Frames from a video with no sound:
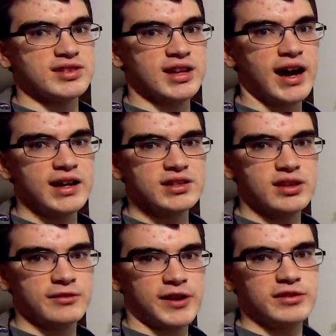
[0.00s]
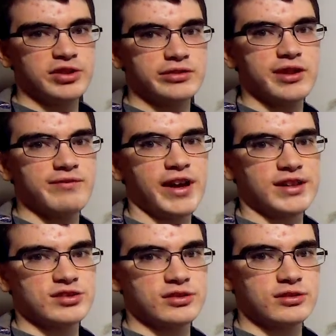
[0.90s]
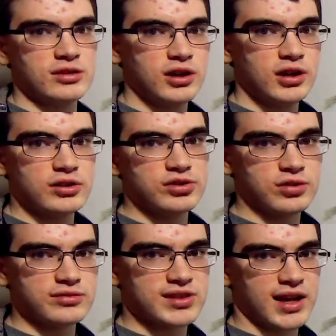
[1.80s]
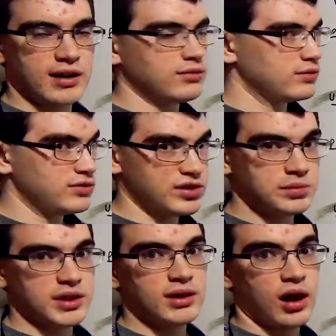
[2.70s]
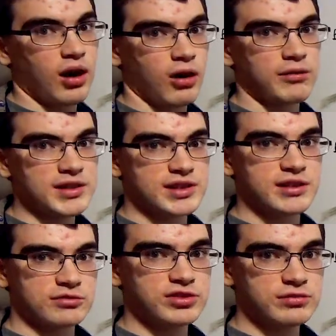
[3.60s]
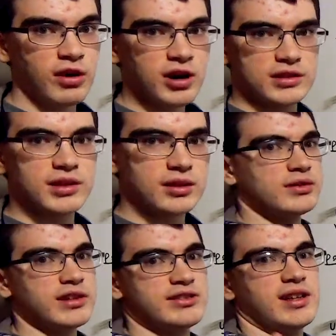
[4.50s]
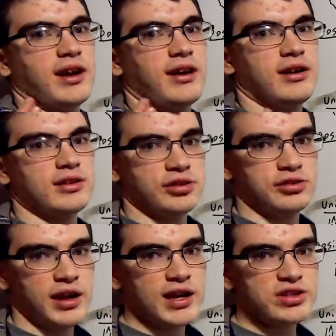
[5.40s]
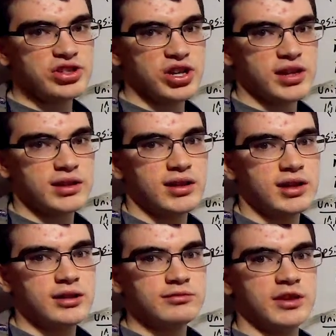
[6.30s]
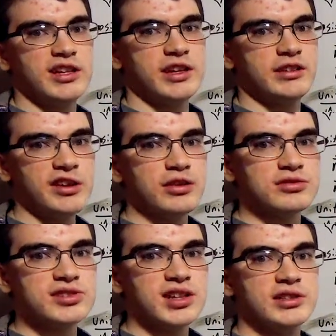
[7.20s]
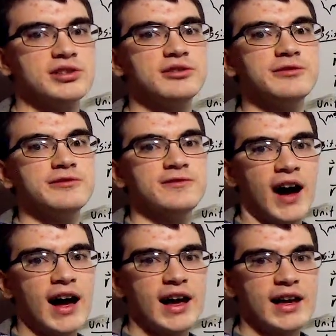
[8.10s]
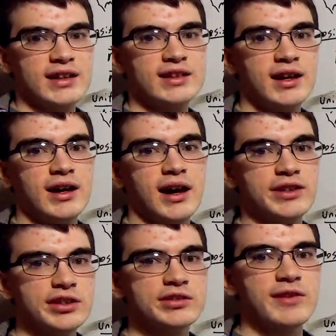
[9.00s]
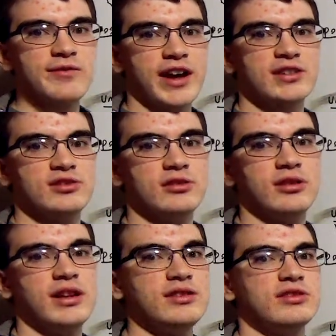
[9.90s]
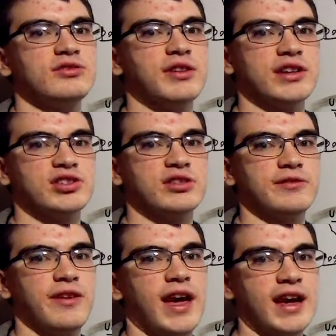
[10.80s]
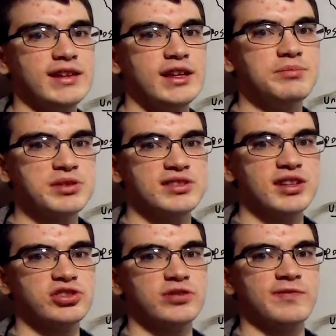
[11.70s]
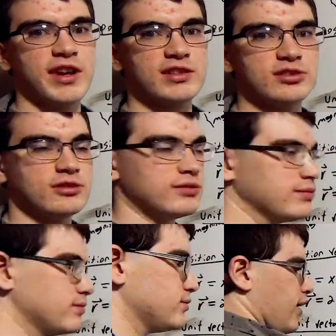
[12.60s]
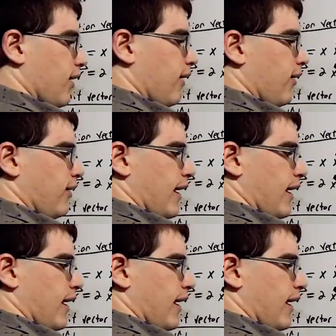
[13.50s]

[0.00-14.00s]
size of our unit vector turns out to be always equal to 1. There's an equation we can use to find a unit vector in the direction of any position vector. R